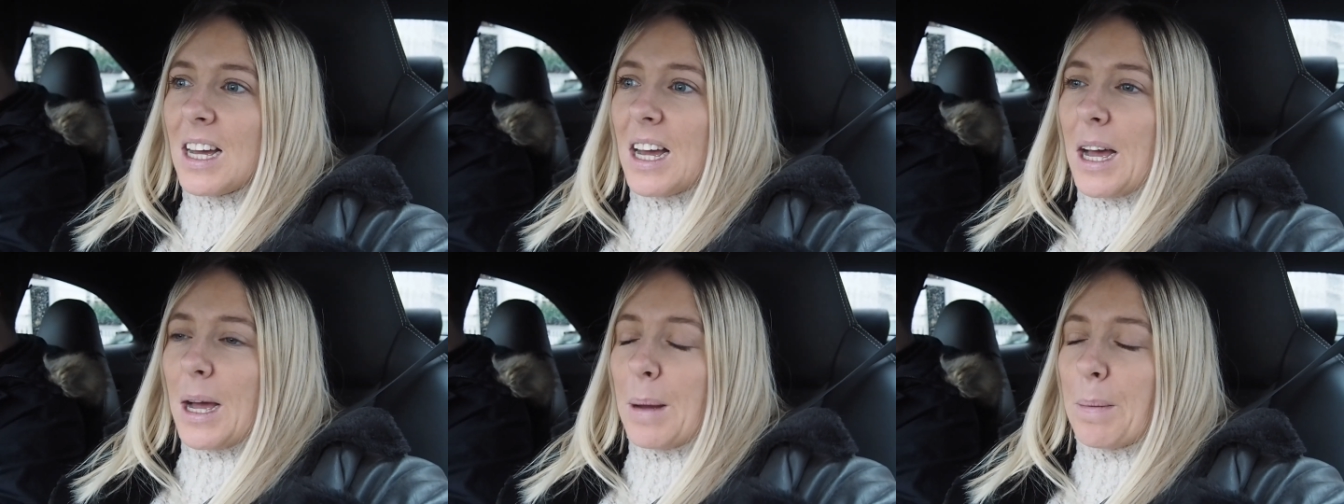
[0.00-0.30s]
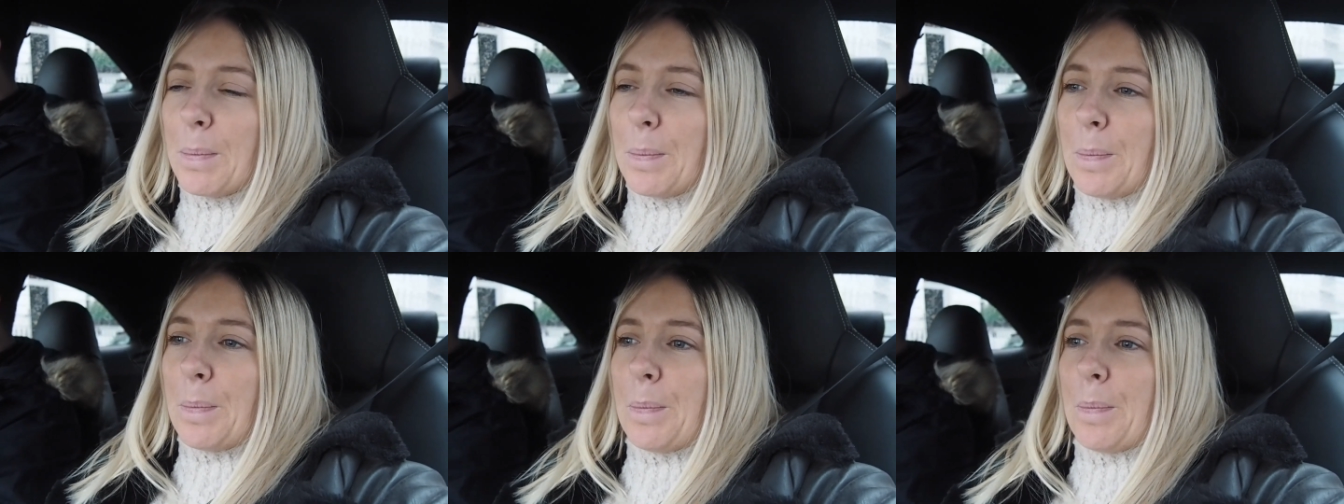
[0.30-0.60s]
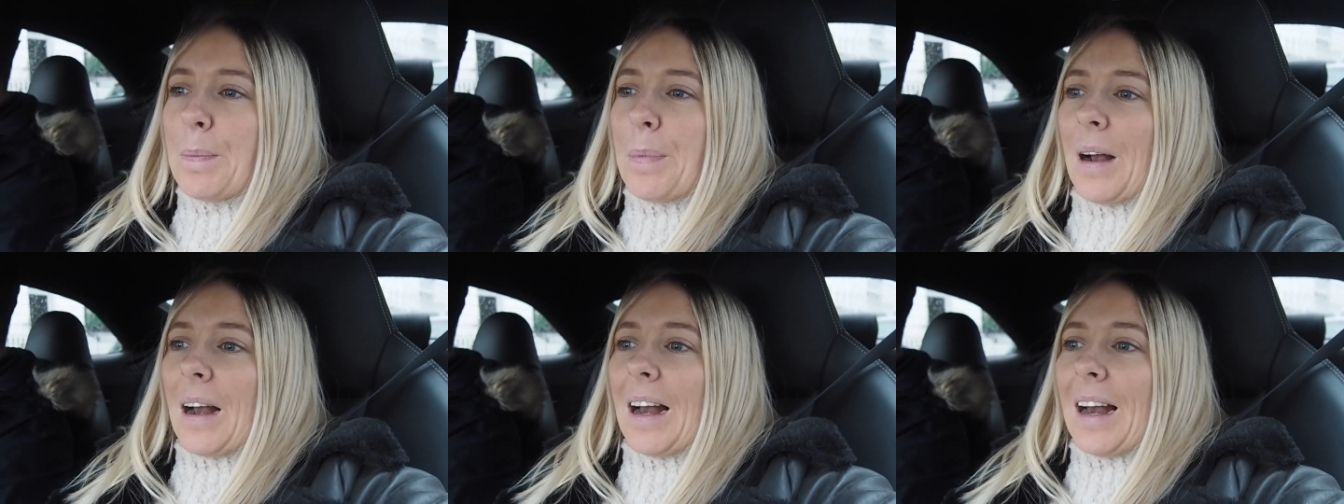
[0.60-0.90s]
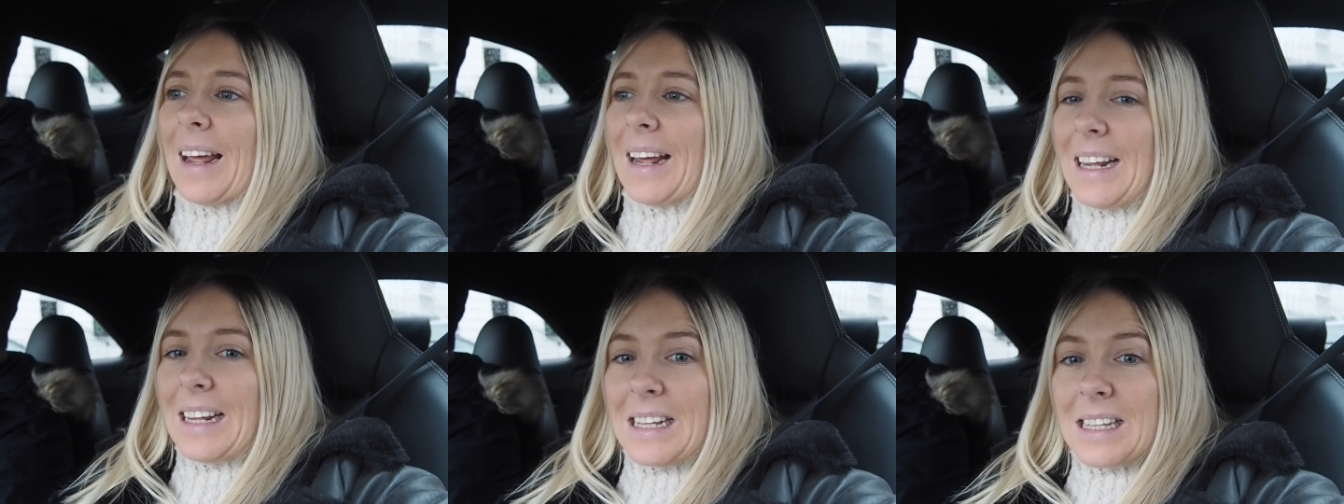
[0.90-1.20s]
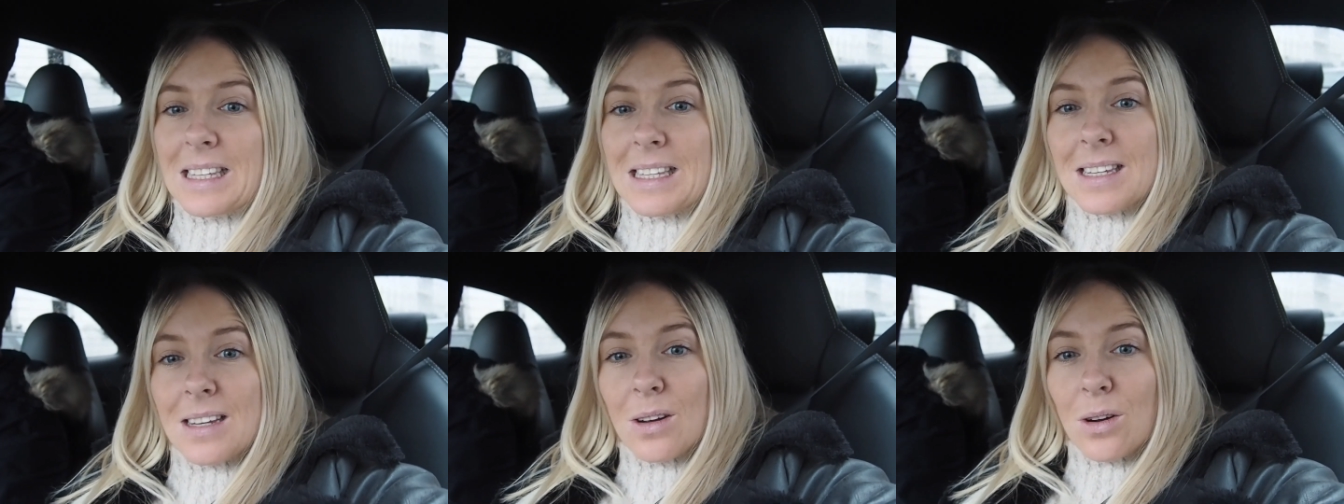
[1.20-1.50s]
a plate
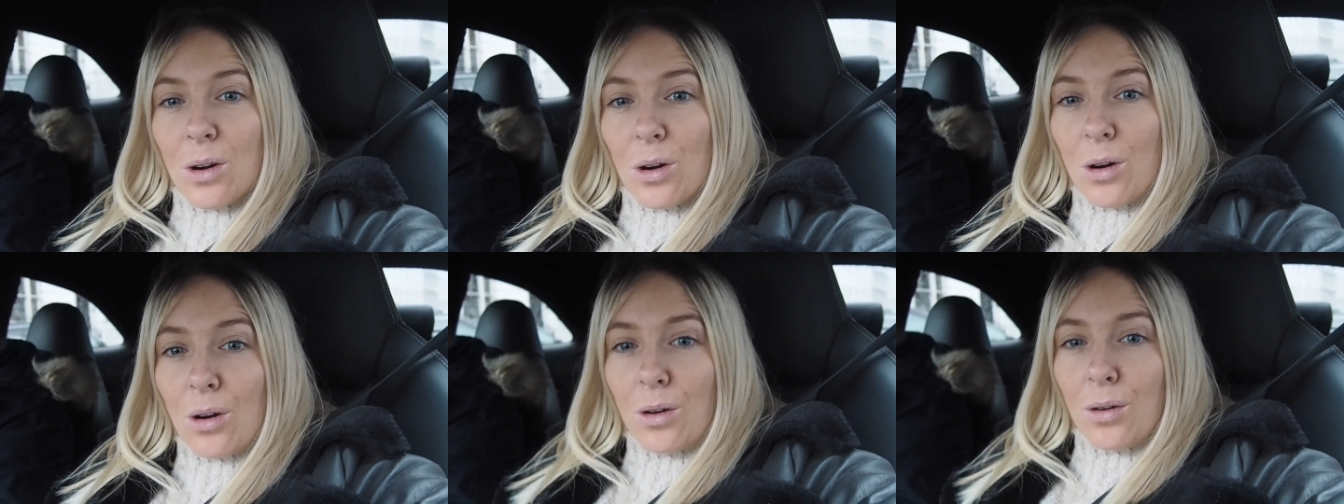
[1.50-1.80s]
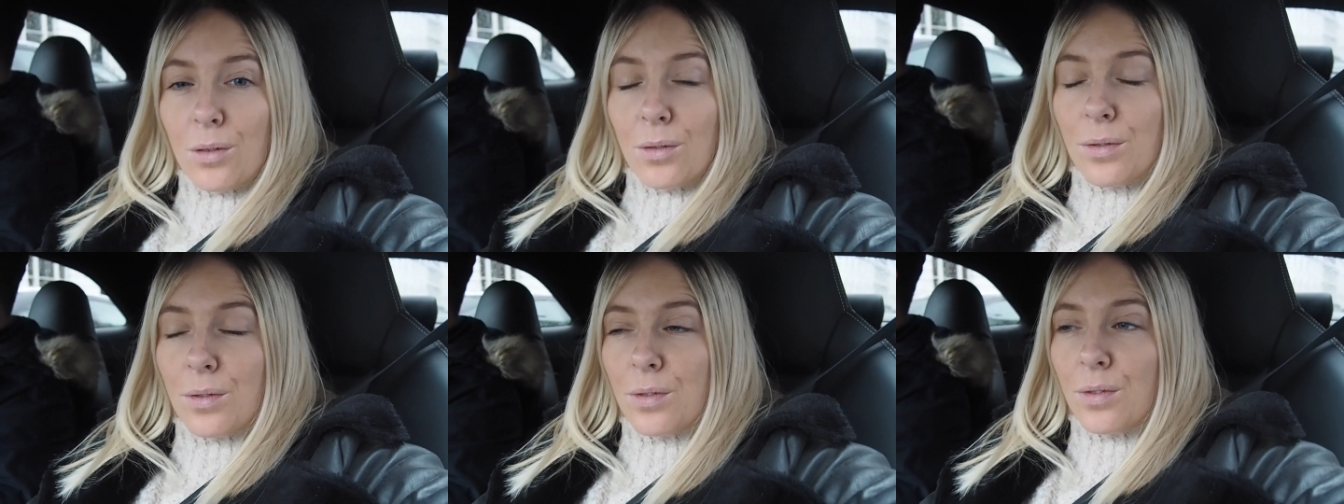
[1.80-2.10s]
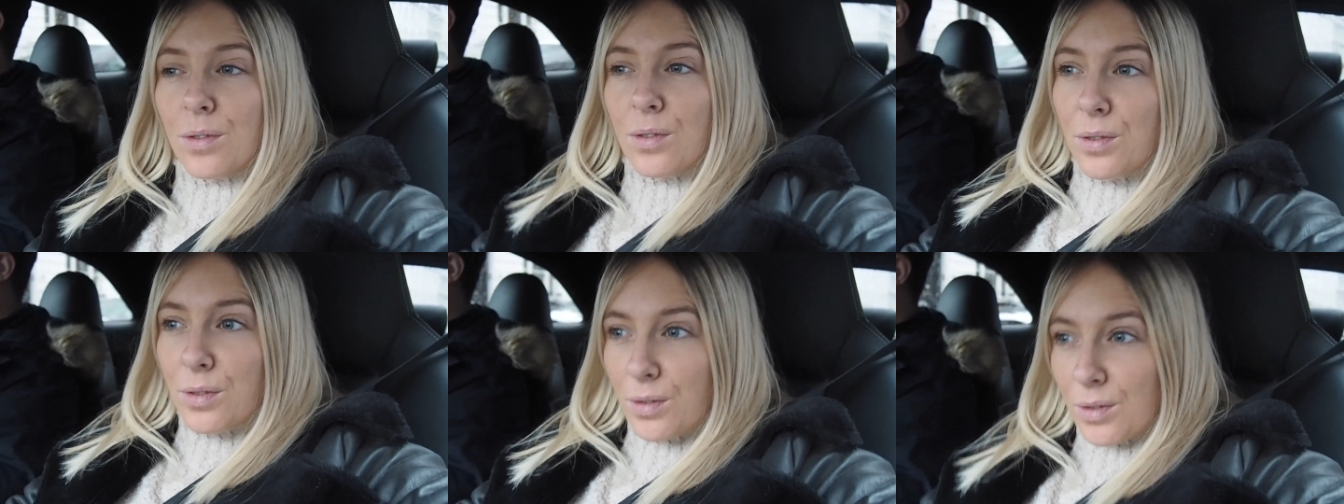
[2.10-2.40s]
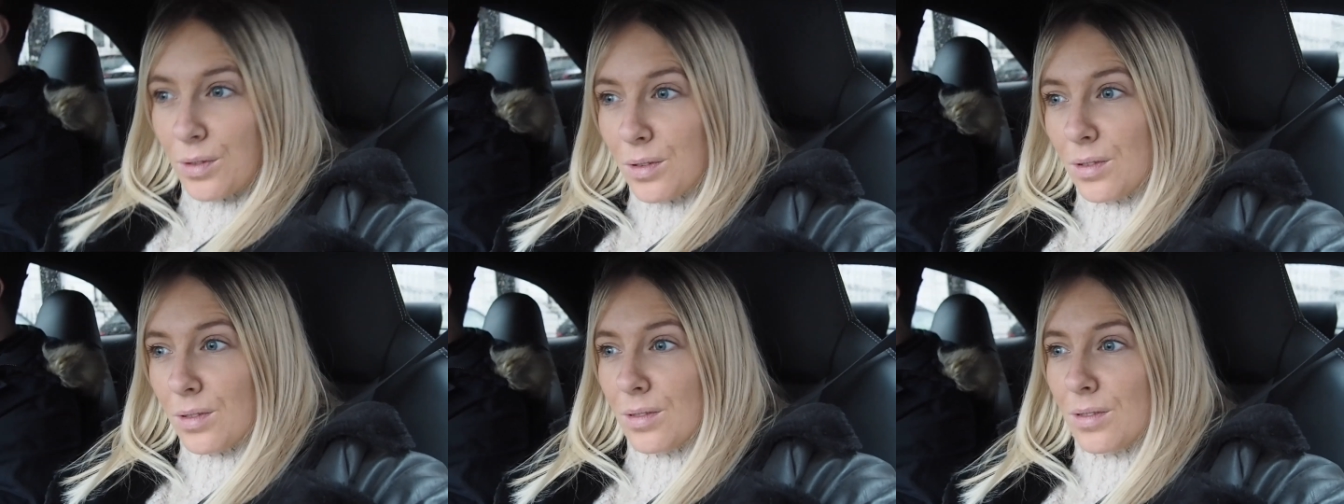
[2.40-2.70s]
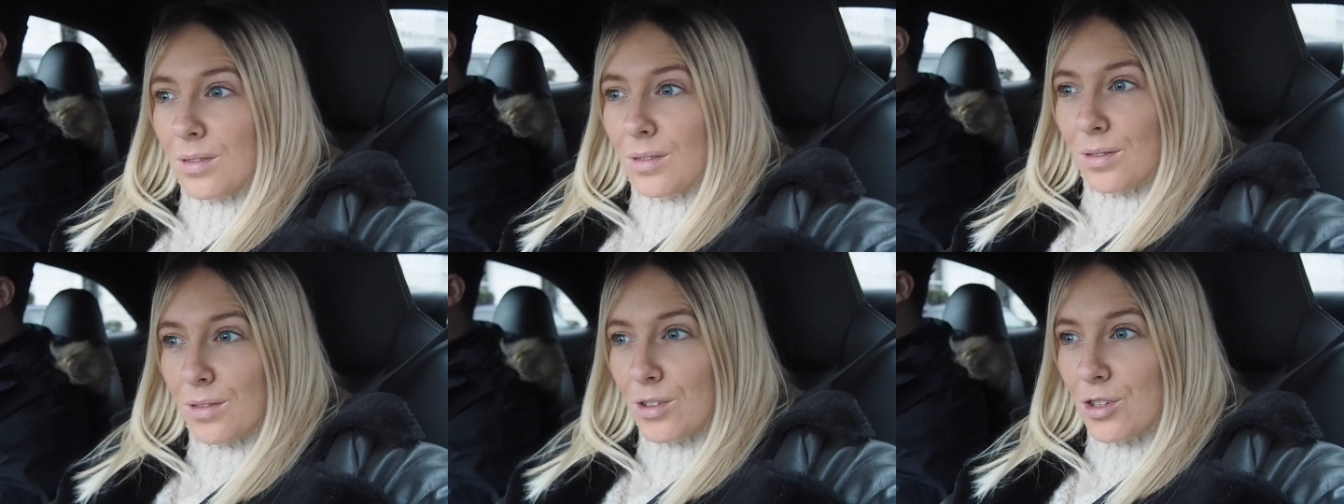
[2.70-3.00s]
of
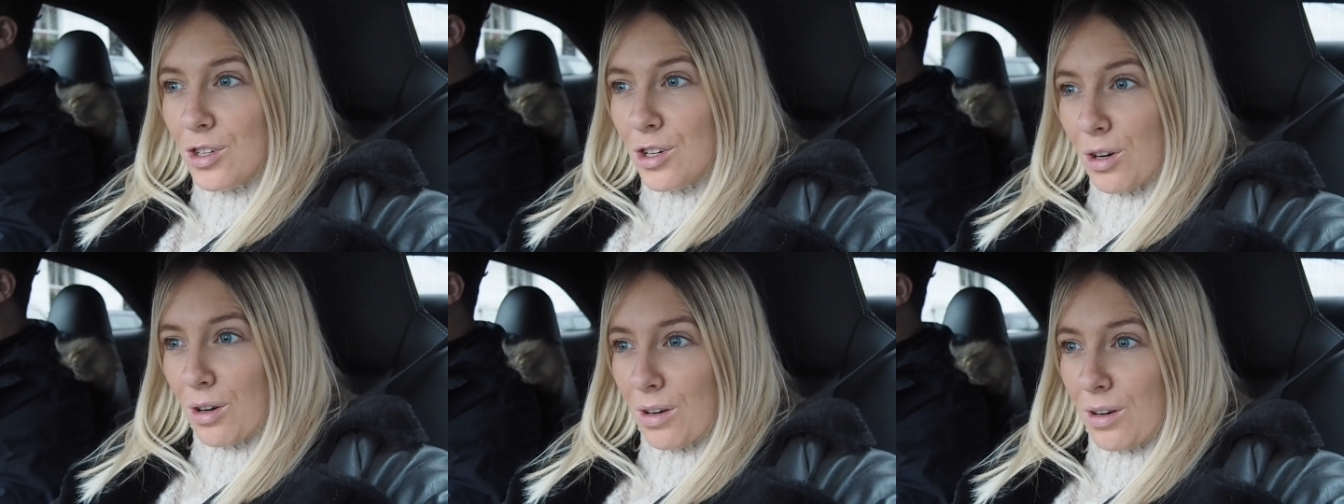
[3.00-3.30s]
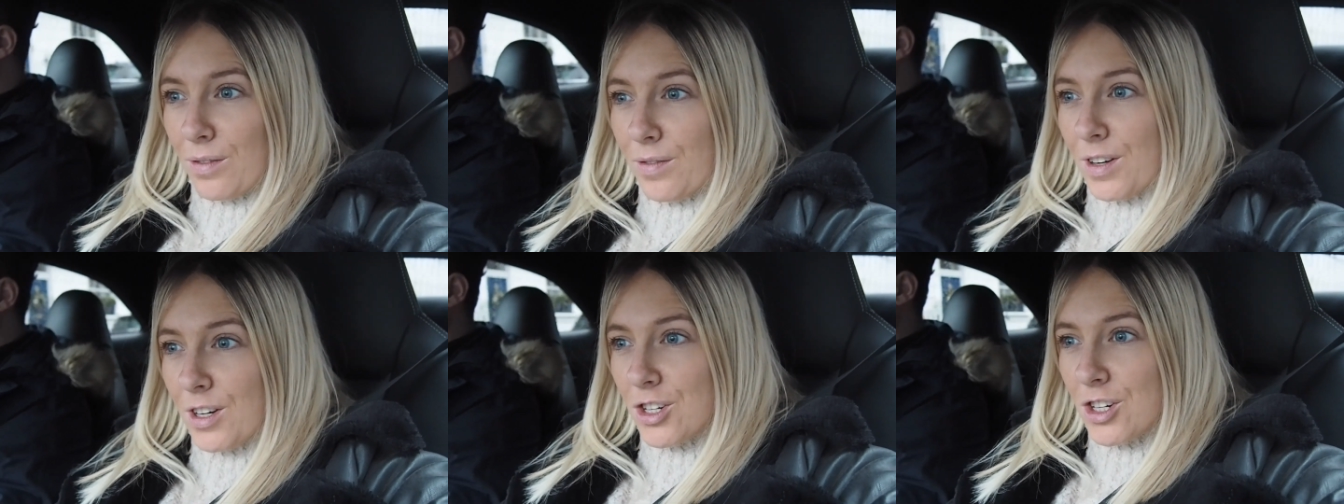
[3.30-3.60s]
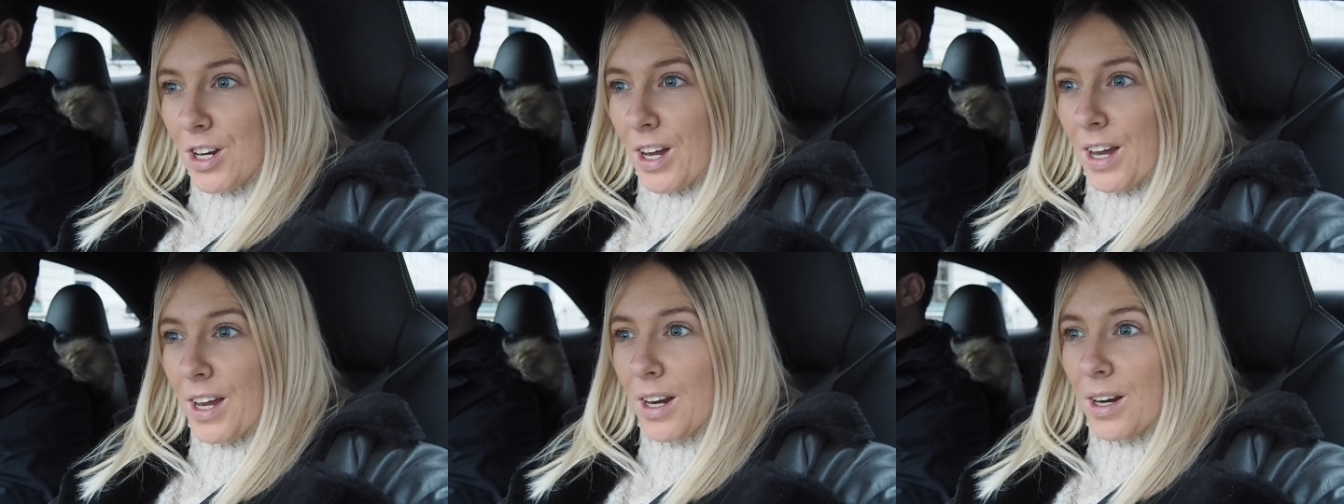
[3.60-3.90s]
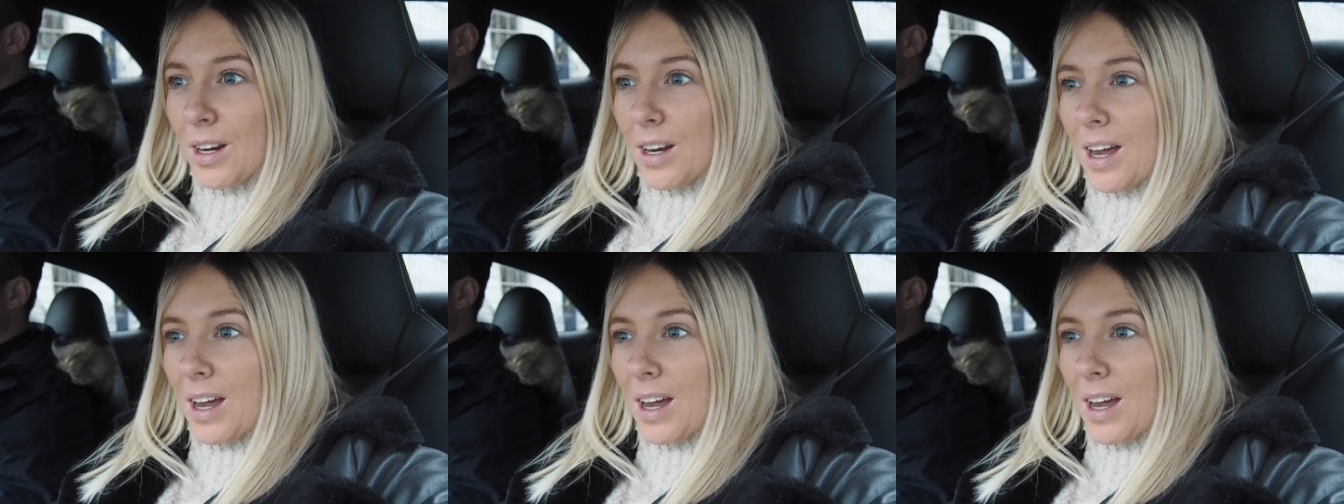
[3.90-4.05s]
chocolate fudge cake.